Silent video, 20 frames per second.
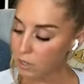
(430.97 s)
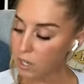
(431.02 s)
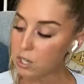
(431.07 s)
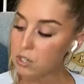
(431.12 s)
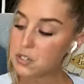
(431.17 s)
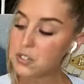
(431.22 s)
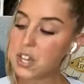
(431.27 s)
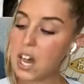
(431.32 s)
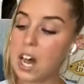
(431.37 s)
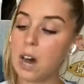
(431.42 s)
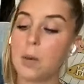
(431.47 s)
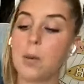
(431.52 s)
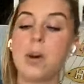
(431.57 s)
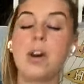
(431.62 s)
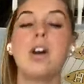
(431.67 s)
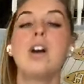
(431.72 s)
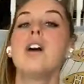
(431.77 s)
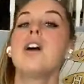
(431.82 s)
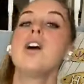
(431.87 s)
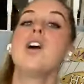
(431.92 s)
So
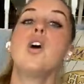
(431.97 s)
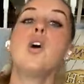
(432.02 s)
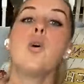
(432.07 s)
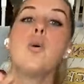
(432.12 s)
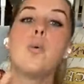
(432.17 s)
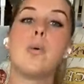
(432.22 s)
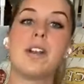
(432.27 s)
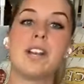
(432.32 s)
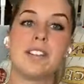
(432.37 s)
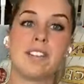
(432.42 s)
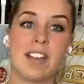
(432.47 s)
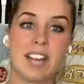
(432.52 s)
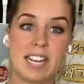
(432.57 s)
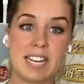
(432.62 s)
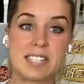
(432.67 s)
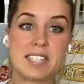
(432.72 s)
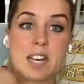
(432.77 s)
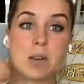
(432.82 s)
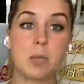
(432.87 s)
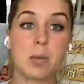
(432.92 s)
like
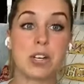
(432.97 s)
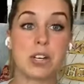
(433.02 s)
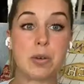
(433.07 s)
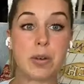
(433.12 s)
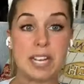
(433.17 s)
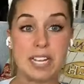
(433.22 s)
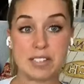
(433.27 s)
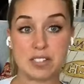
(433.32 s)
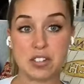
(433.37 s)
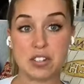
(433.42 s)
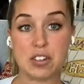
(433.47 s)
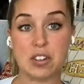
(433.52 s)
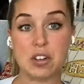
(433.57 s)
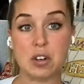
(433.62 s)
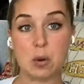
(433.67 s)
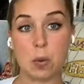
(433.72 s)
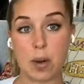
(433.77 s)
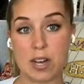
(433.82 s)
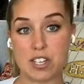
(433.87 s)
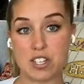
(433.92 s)
I said, when you answer their
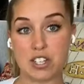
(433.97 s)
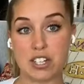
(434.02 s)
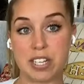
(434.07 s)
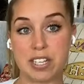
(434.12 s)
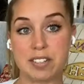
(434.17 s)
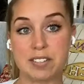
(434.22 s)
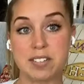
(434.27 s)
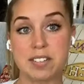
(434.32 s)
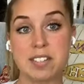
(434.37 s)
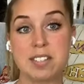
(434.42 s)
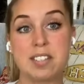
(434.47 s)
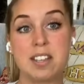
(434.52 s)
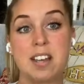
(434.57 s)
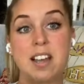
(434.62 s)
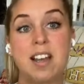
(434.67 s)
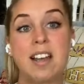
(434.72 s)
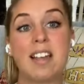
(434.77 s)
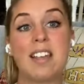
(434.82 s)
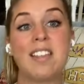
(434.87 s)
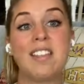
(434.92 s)
questions,
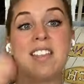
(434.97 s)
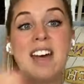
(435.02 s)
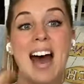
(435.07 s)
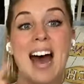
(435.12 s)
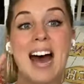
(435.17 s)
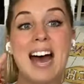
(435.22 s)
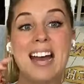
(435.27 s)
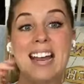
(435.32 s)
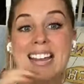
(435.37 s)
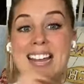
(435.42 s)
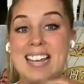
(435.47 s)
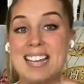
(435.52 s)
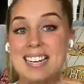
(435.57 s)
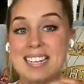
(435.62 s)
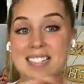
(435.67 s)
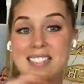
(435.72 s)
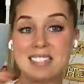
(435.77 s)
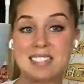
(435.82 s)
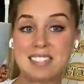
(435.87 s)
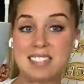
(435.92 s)
that in
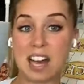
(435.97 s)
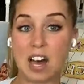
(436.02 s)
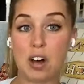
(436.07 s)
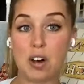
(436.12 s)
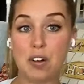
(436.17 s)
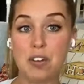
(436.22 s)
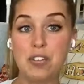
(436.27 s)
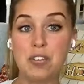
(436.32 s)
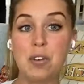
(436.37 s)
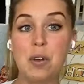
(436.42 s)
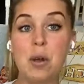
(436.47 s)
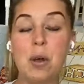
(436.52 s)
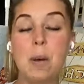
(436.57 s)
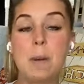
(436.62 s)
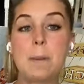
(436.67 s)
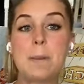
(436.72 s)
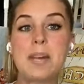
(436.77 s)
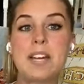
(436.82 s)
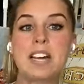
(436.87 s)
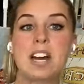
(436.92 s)
itself
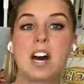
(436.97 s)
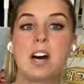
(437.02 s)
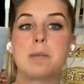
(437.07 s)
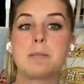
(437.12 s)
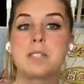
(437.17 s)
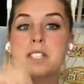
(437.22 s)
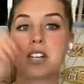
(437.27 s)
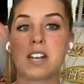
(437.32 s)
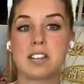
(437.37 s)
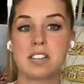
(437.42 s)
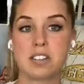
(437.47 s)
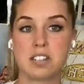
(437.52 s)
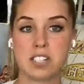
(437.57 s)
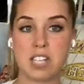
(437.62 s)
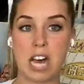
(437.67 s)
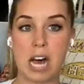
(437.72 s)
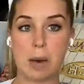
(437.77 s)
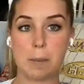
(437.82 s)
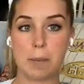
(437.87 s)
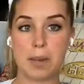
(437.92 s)
becomes another
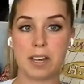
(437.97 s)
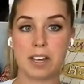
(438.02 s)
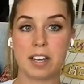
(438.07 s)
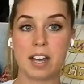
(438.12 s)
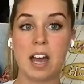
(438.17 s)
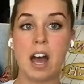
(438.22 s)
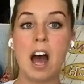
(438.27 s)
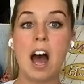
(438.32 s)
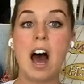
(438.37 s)
topic.